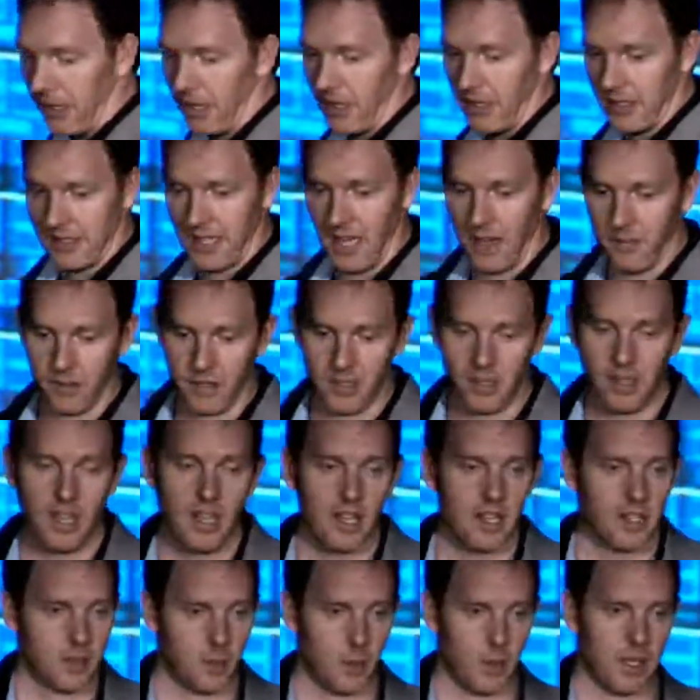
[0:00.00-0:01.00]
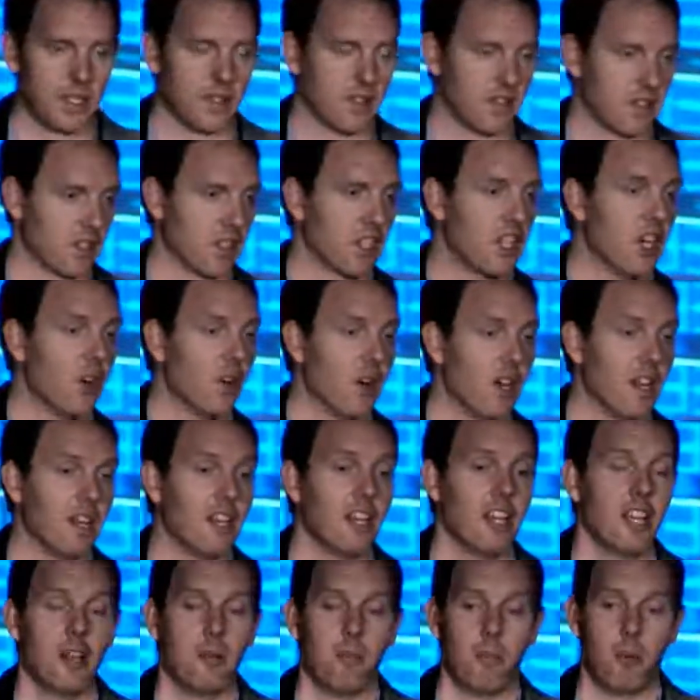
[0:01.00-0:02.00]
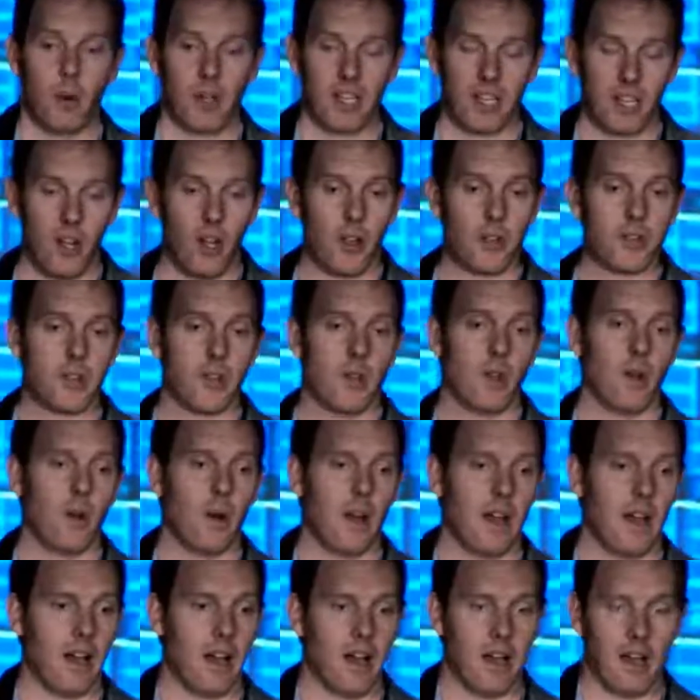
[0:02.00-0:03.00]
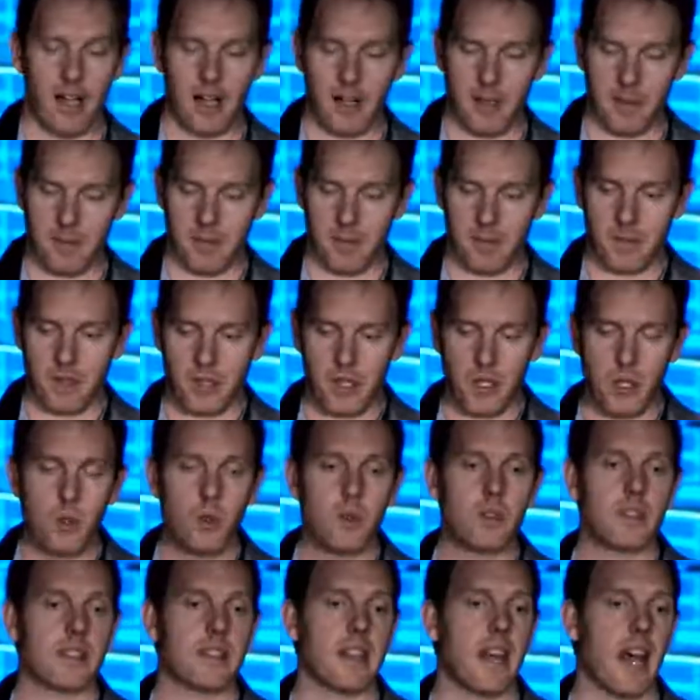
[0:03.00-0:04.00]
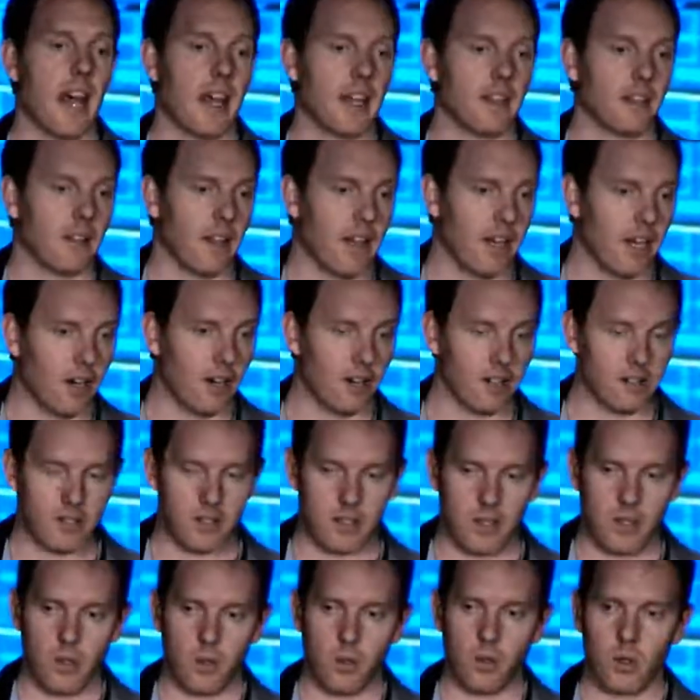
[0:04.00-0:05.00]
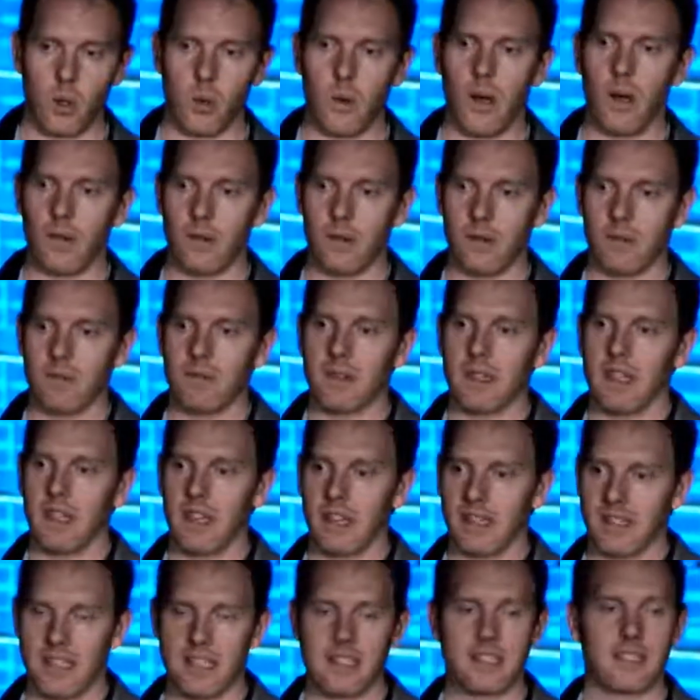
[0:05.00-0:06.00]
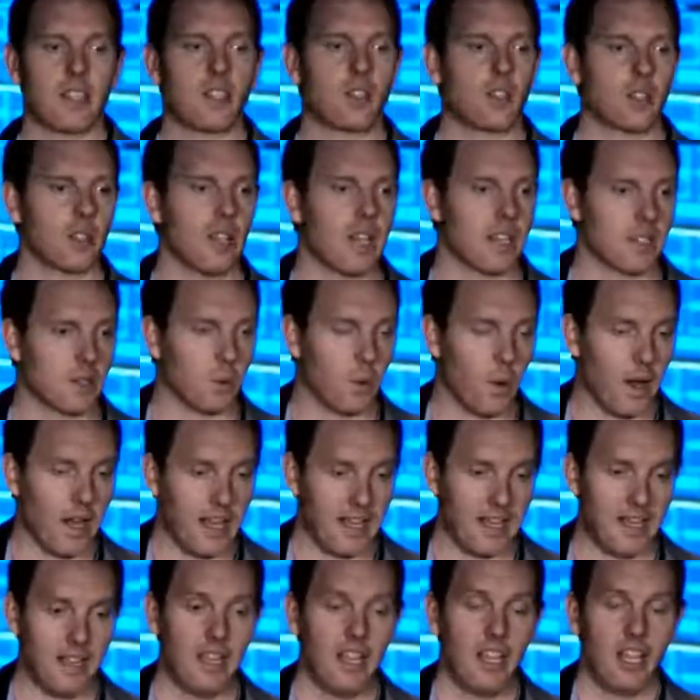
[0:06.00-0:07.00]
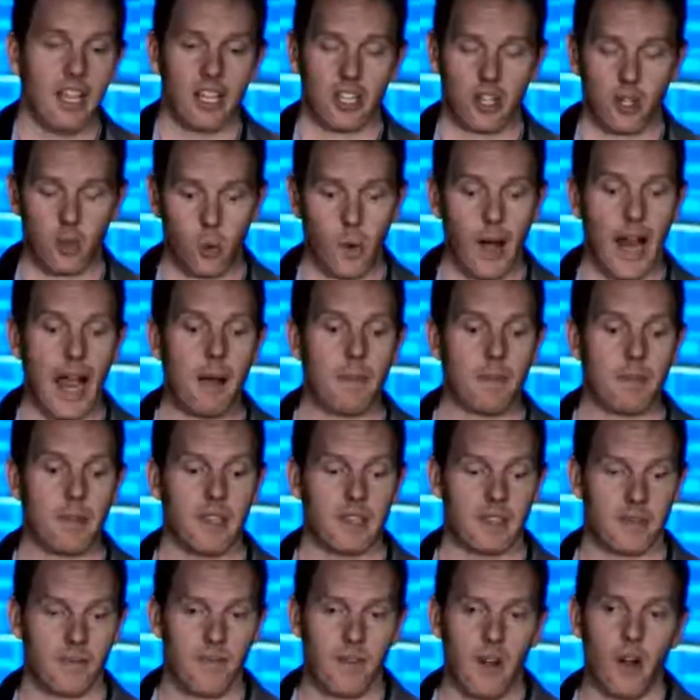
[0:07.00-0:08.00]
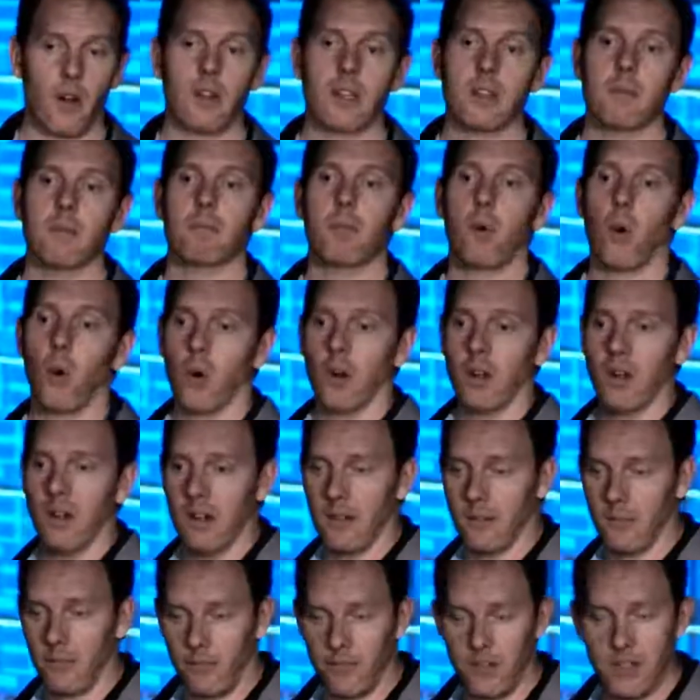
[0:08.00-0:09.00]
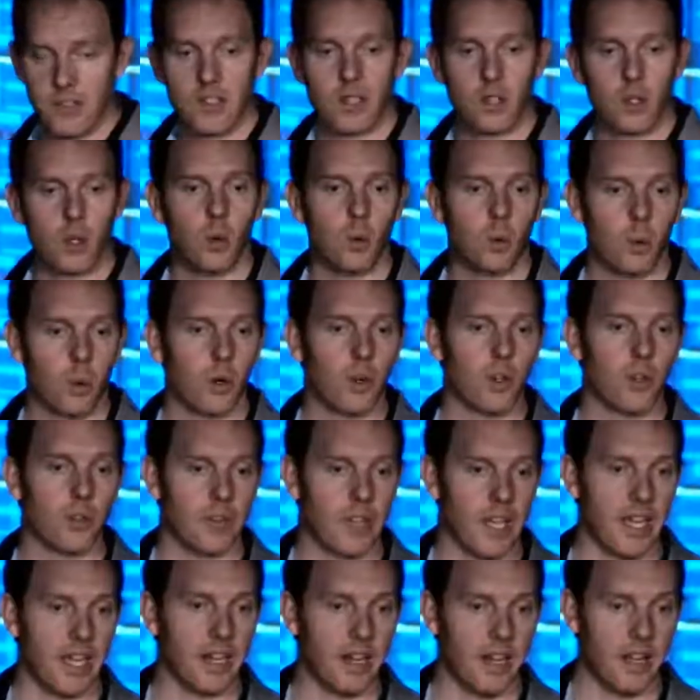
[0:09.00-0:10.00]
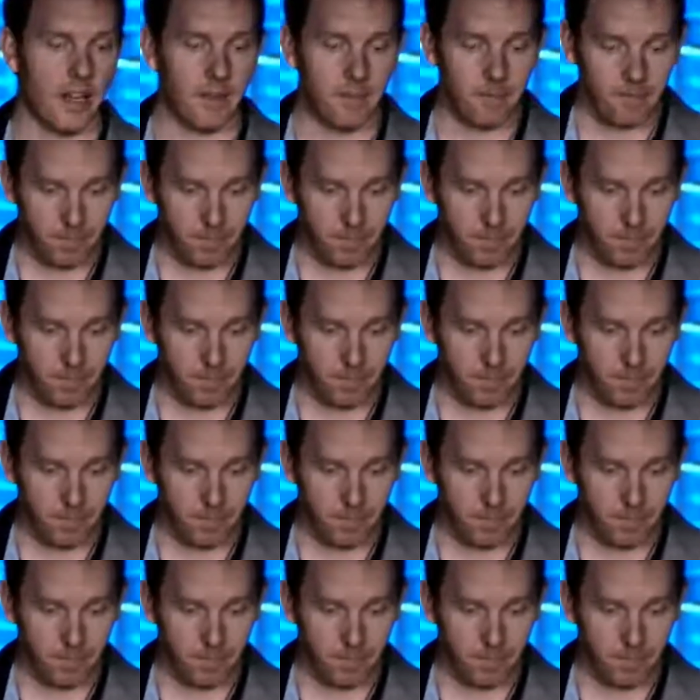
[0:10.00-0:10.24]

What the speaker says: layer 7, so we can secure it, but we can also use that layer to go out and, in a decentralized way, grab this very important physical world data.